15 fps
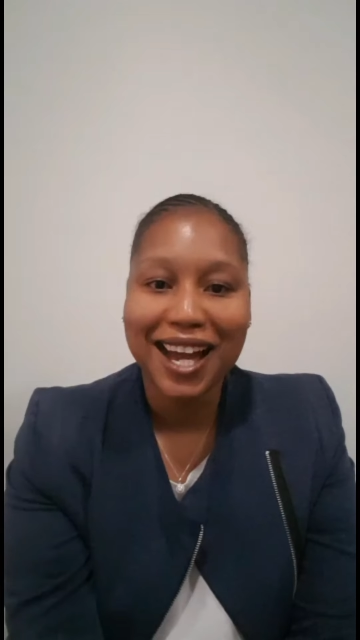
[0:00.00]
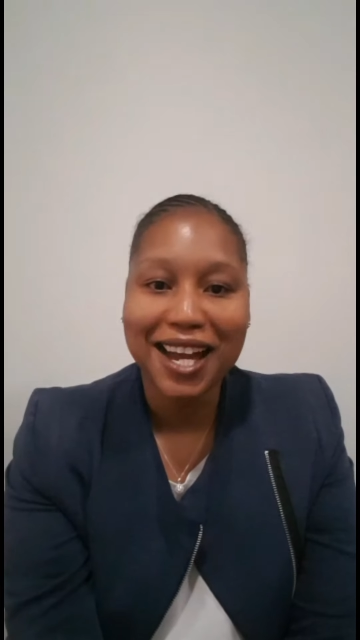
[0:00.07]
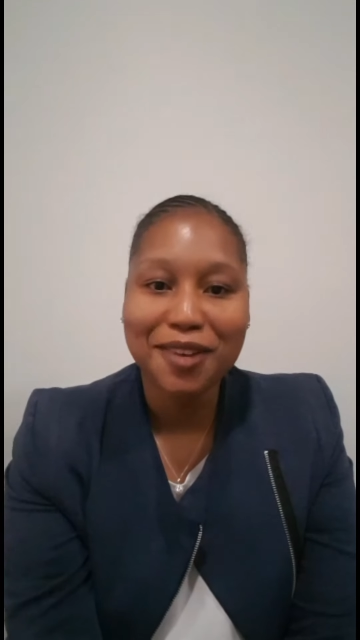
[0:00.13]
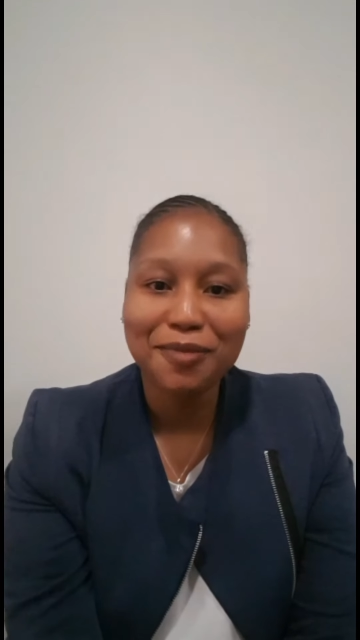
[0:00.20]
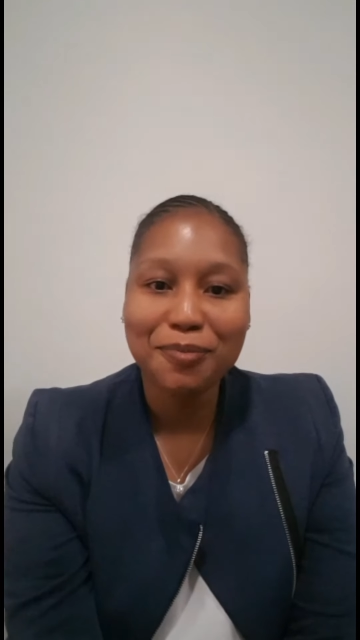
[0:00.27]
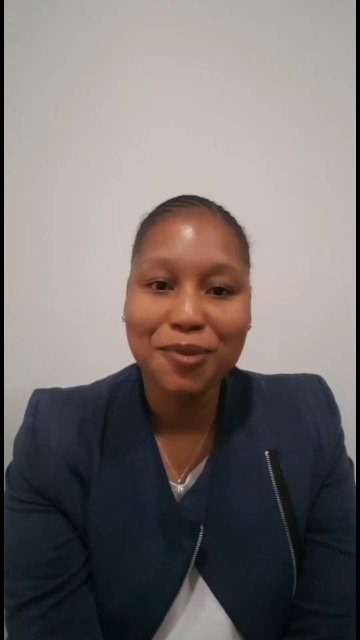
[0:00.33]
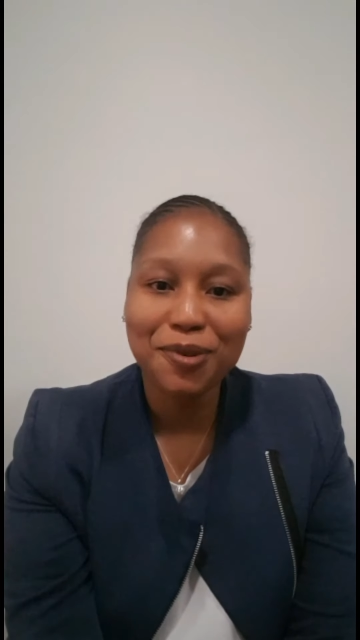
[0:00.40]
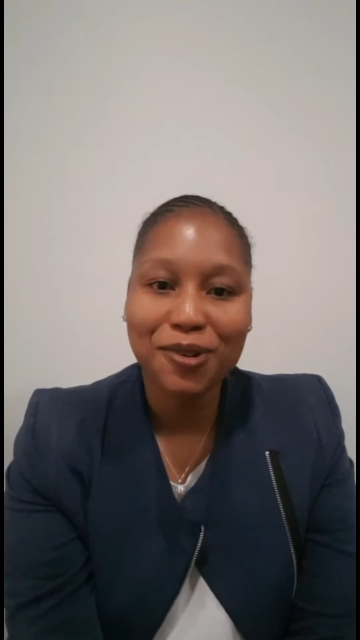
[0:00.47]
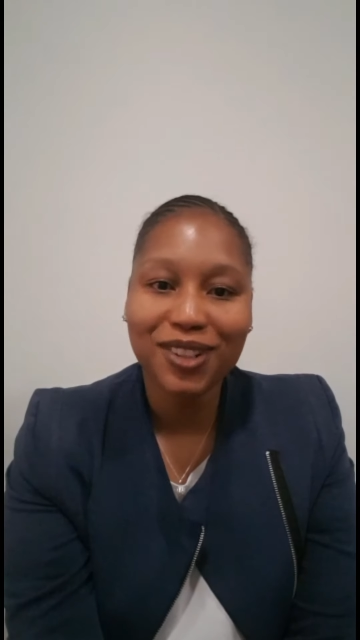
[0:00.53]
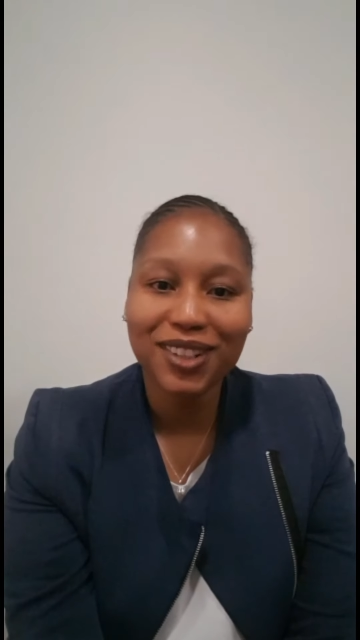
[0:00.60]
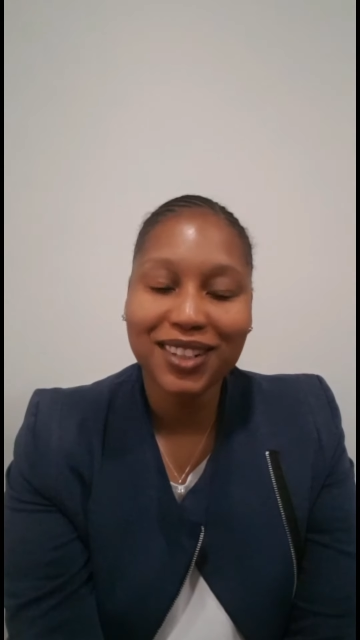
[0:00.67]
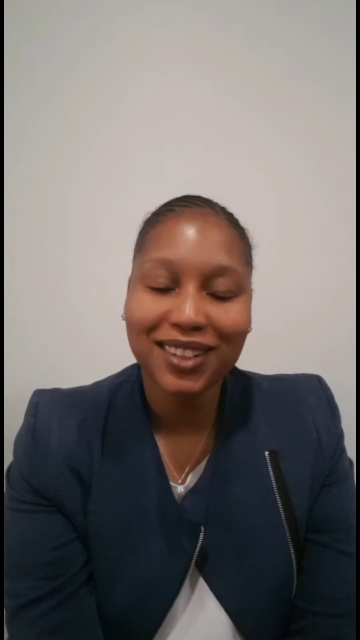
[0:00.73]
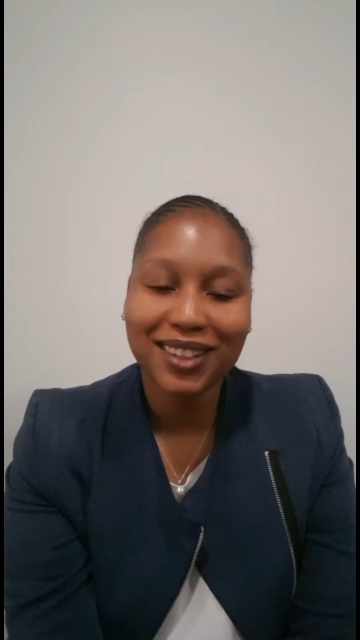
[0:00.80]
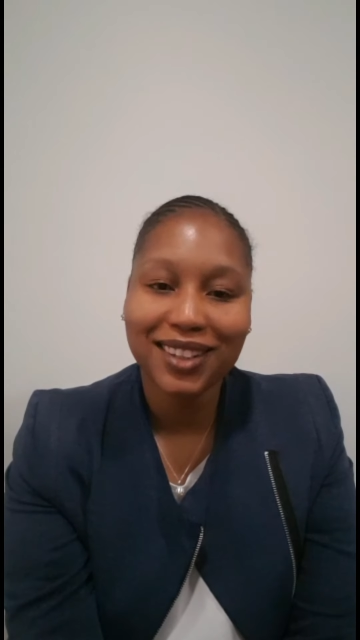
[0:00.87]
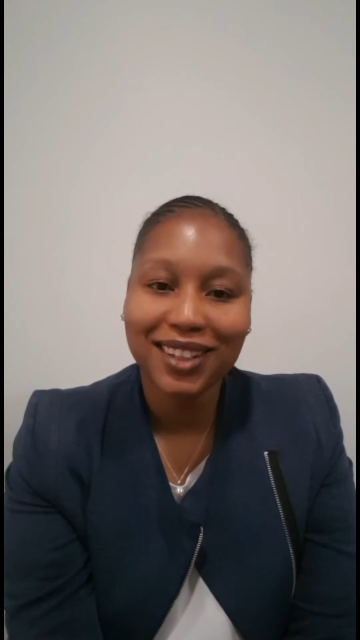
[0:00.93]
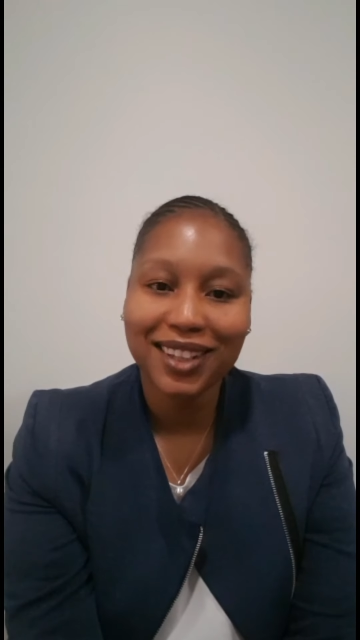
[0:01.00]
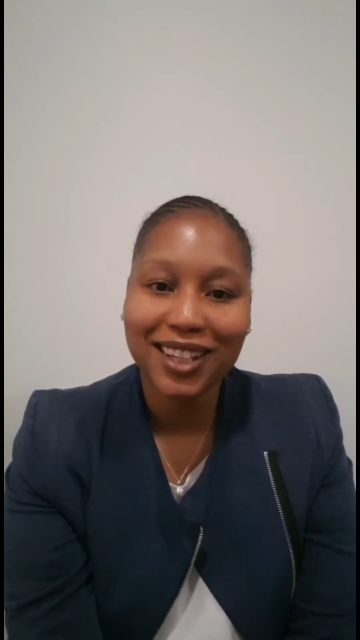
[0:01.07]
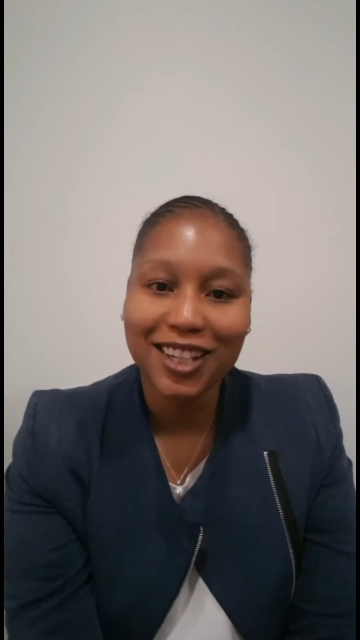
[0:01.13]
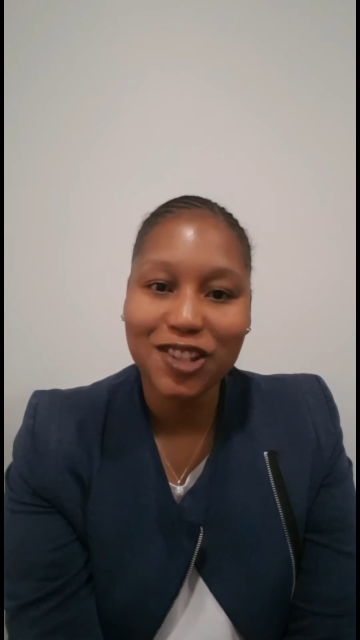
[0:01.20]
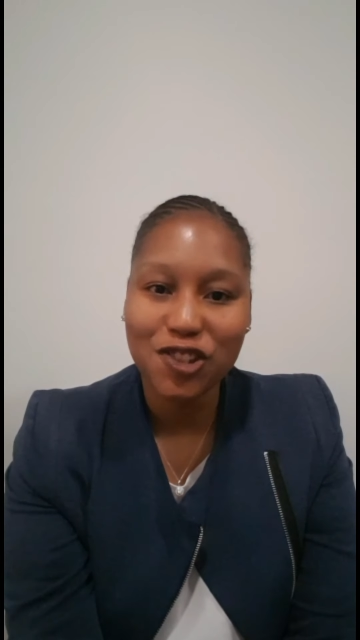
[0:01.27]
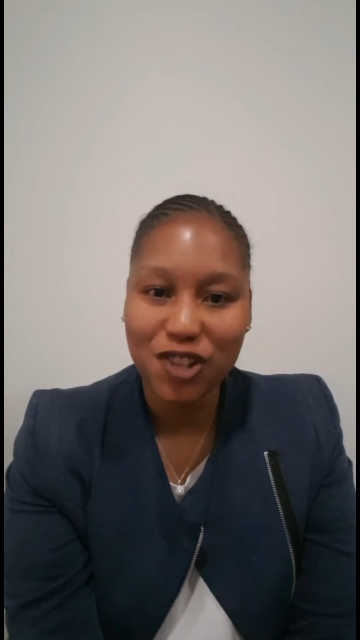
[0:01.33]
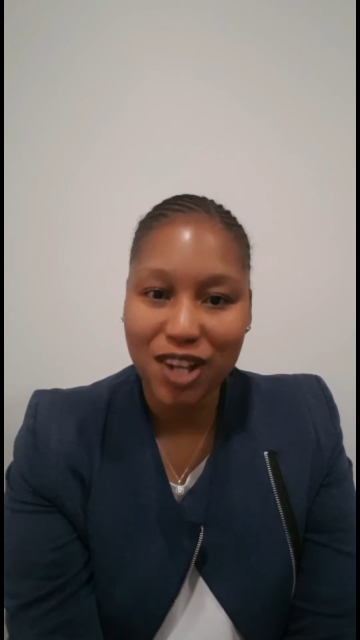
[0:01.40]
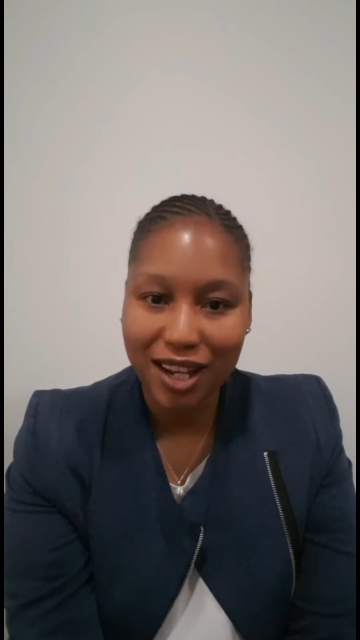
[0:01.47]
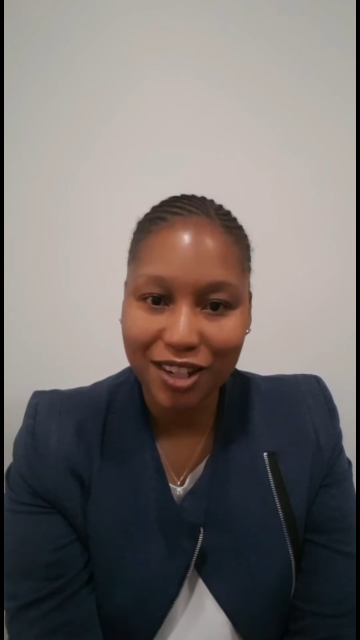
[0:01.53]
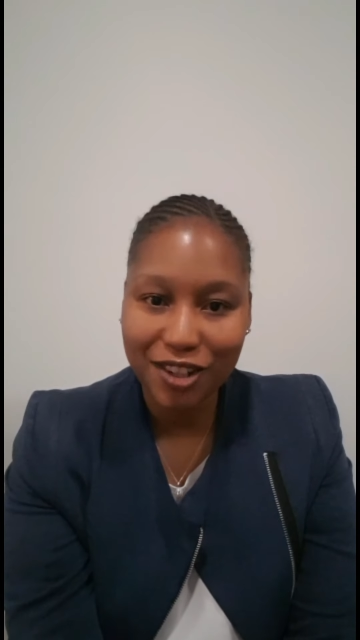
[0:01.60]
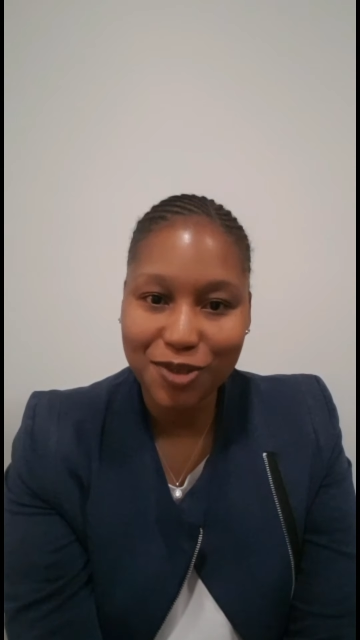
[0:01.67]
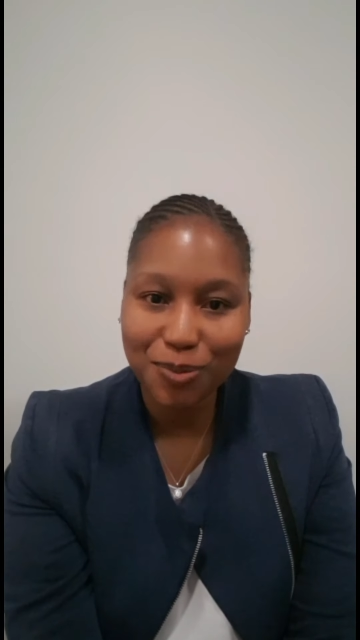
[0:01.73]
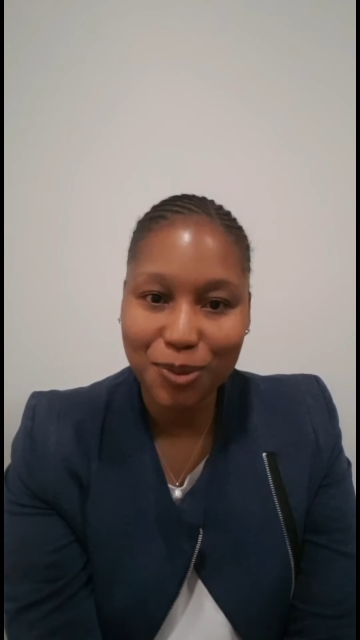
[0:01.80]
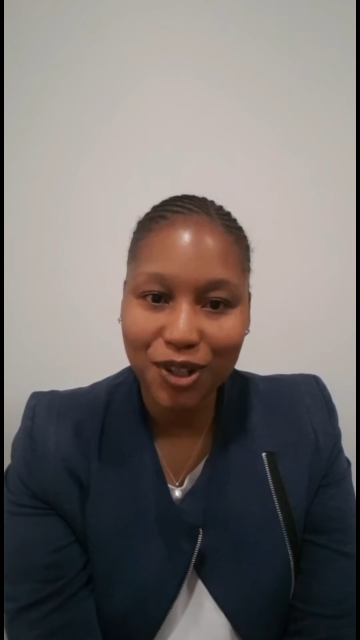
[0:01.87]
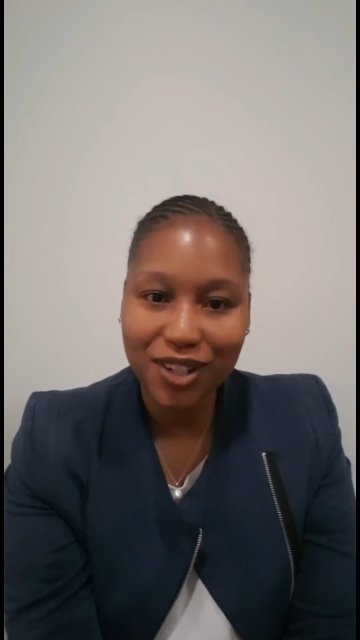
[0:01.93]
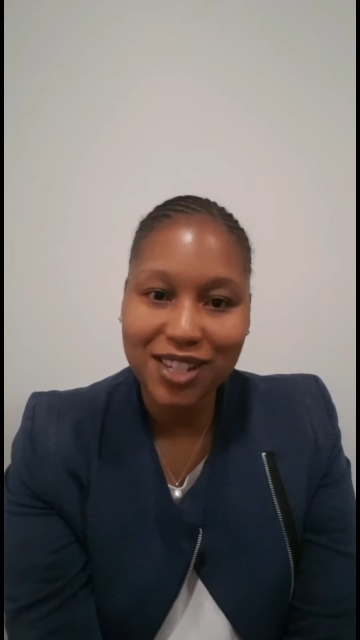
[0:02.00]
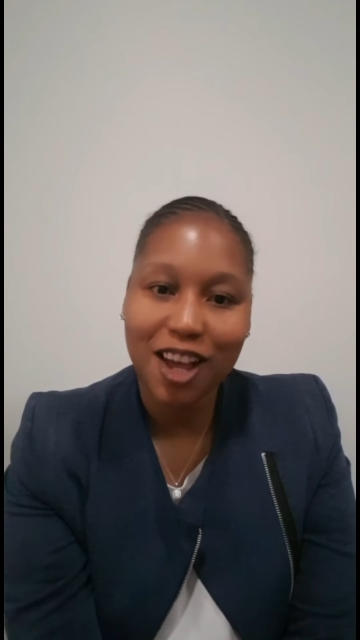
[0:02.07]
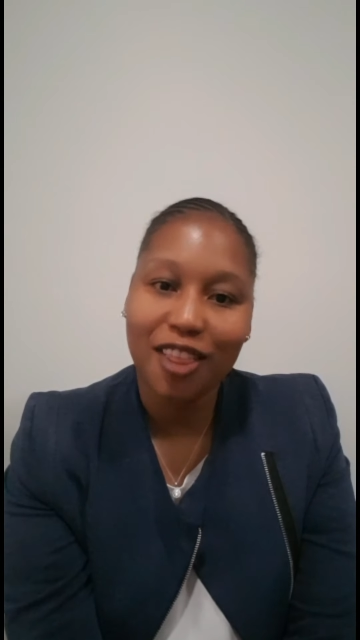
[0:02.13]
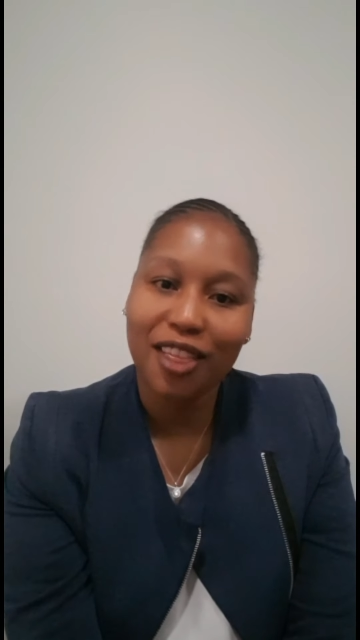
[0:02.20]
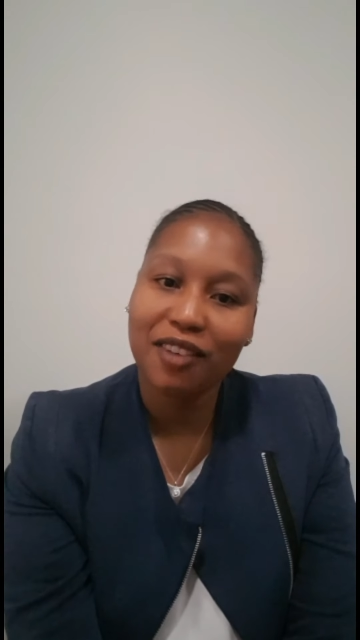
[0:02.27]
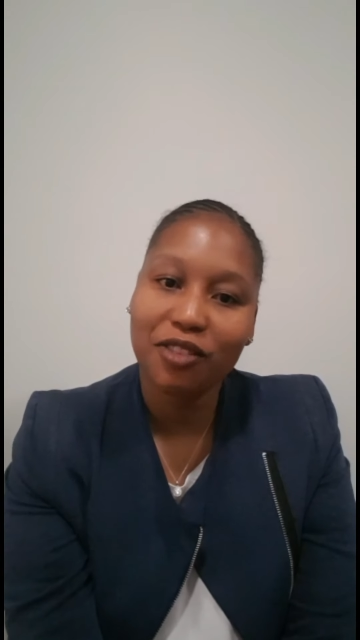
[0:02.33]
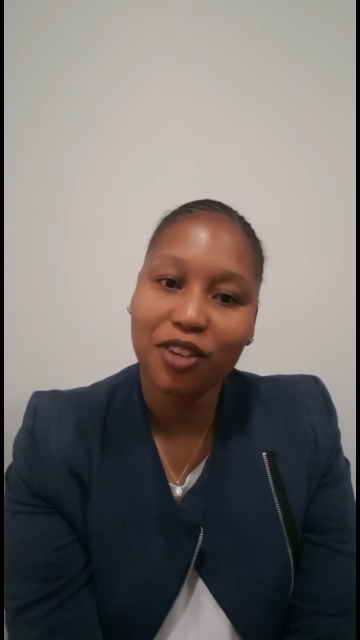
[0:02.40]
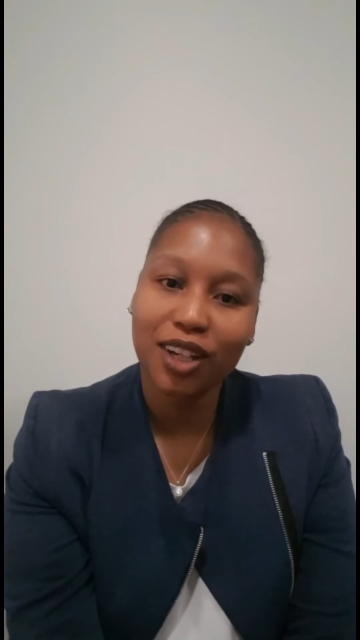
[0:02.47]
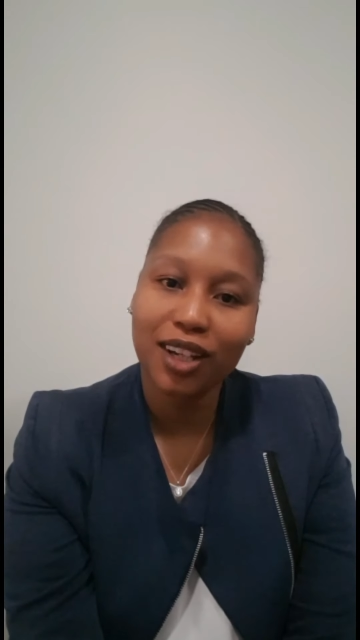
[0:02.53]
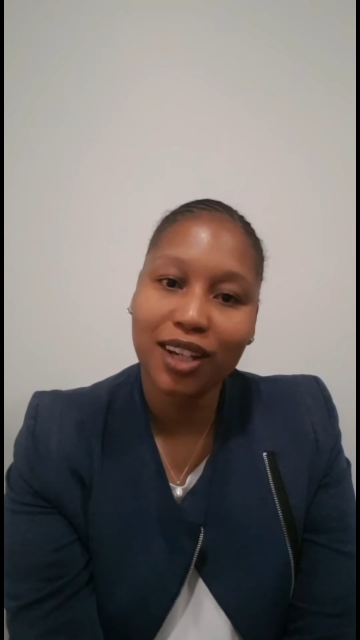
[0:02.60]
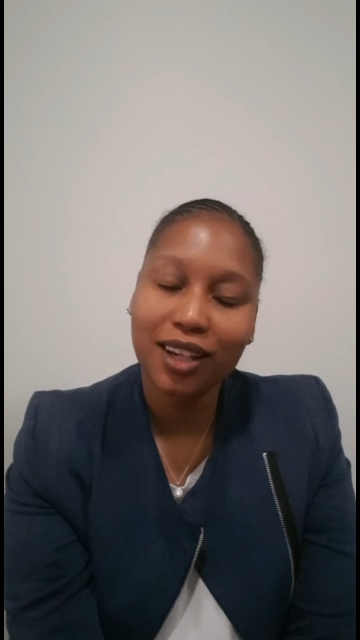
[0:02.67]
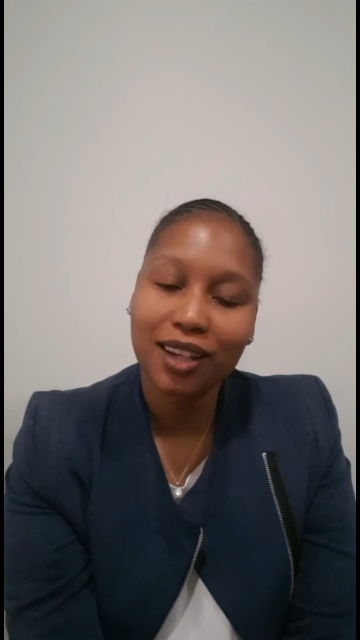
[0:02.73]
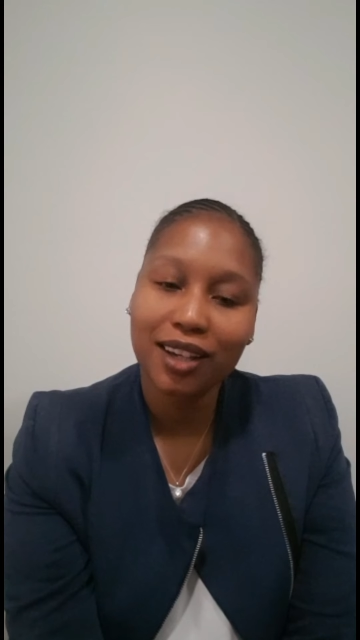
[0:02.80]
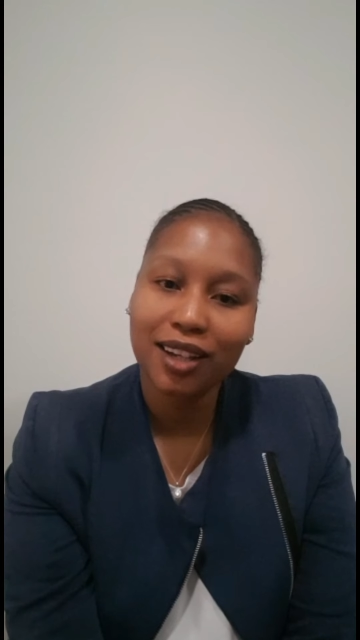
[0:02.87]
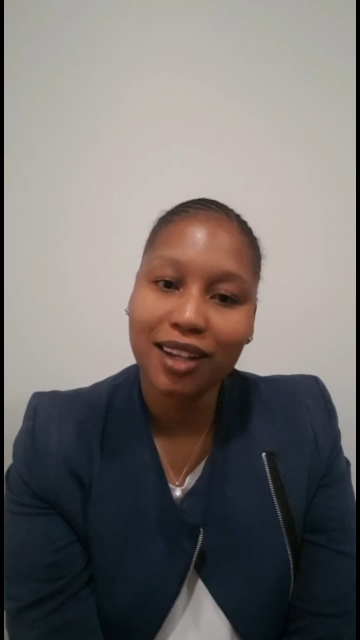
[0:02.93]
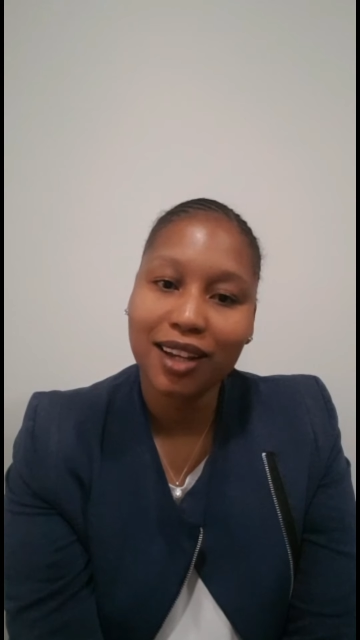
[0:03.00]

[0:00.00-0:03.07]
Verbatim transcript: I am Maud in Johannesburg, South Africa.